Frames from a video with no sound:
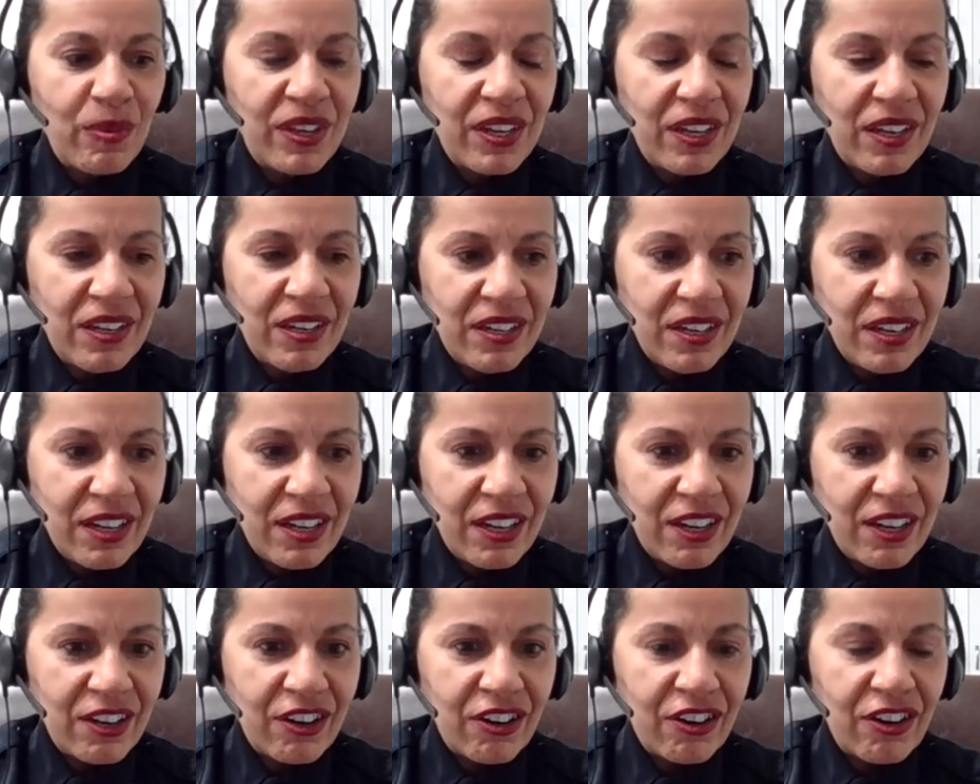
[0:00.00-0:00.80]
in
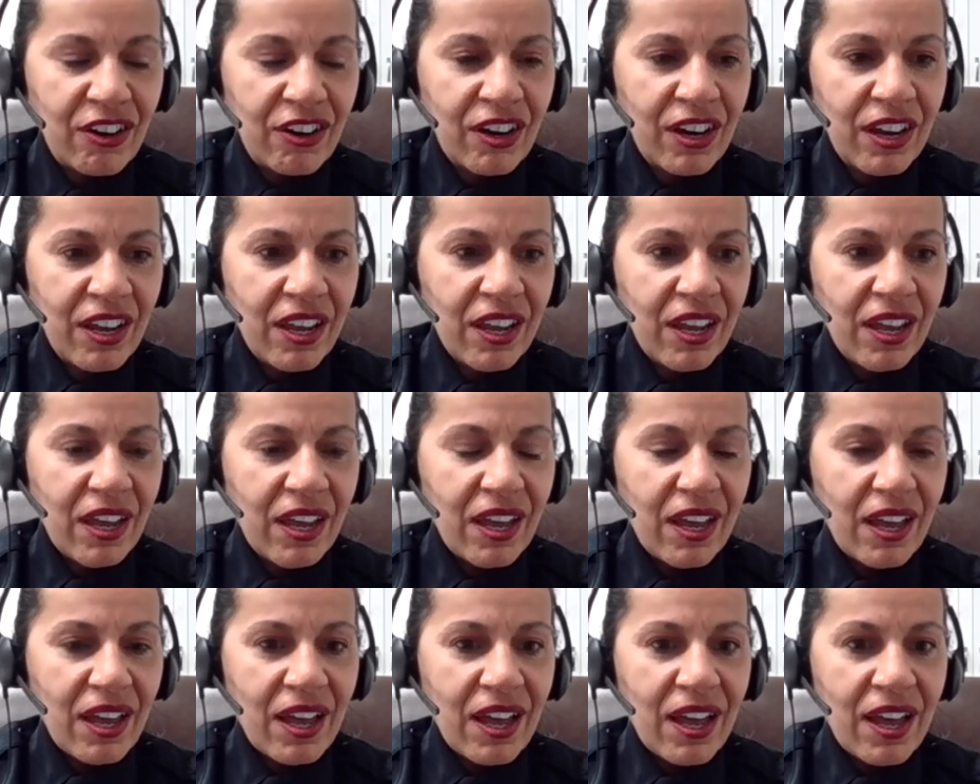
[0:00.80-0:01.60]
here
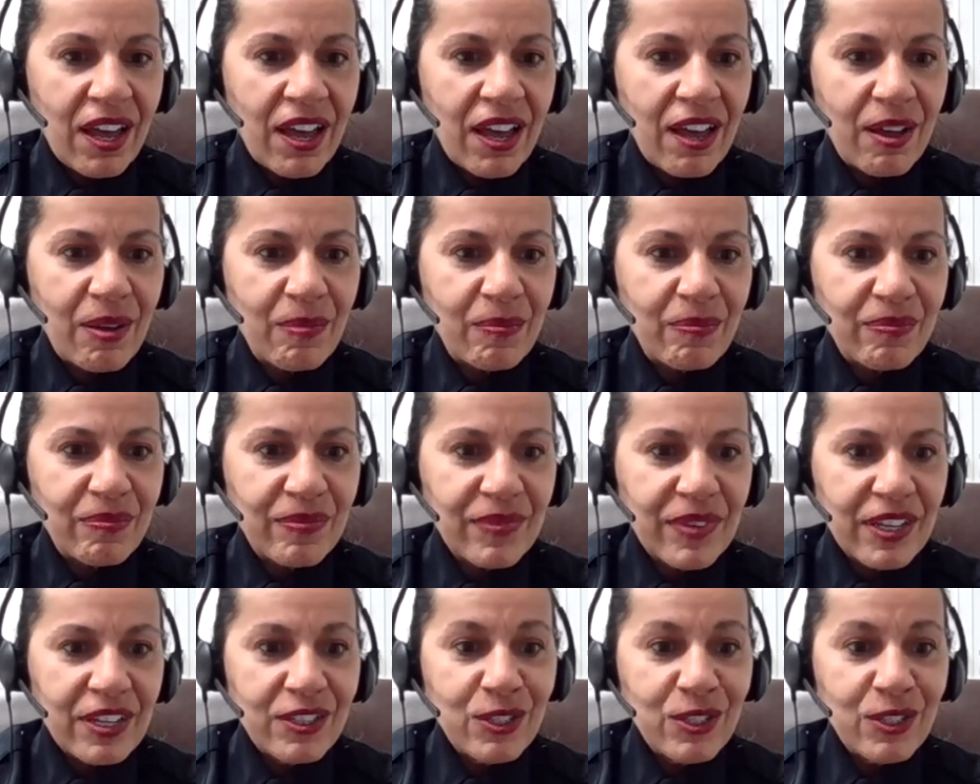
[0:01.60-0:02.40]
to
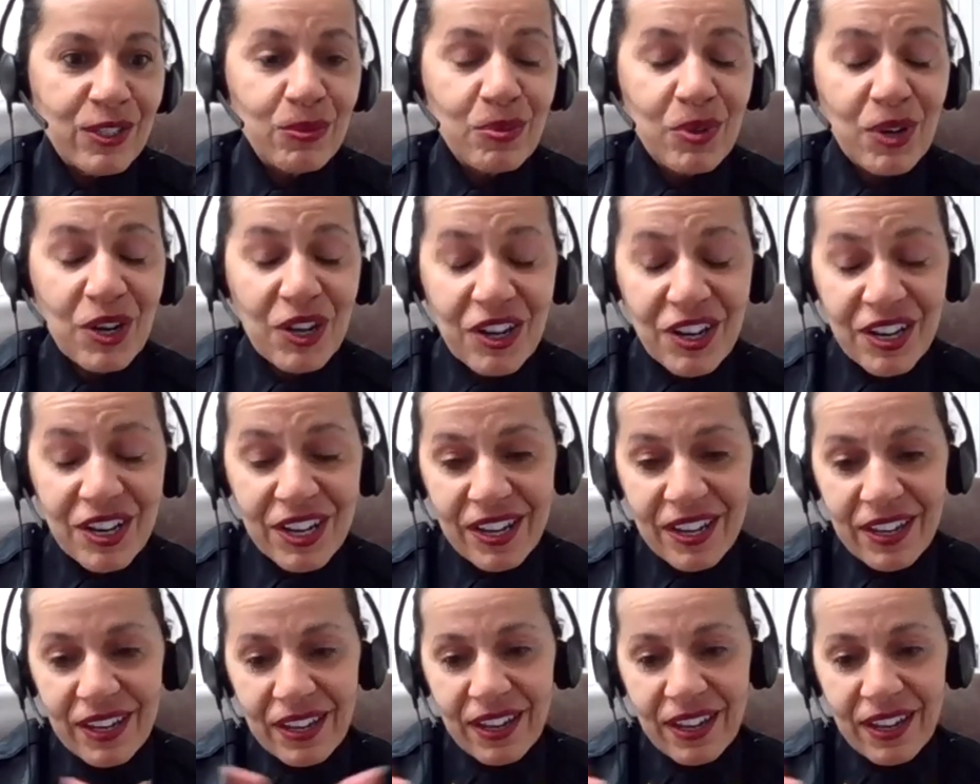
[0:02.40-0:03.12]
work,